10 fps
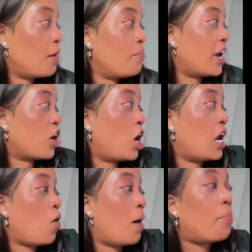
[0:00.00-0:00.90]
And she don't
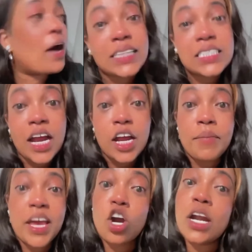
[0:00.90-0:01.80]
follow me on this
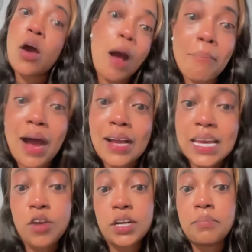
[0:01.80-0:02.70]
page.
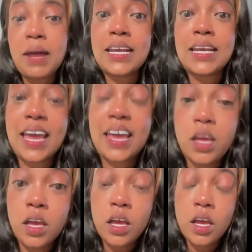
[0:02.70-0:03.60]

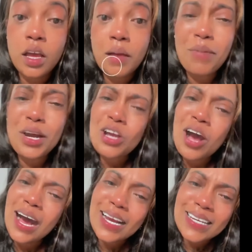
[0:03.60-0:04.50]
But CMR, I
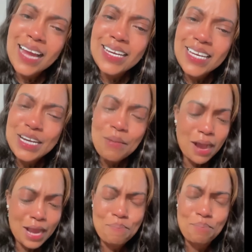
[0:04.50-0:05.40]
follow him because he
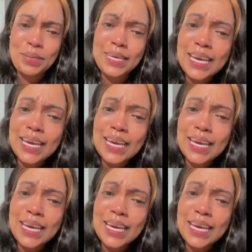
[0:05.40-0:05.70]
follow me.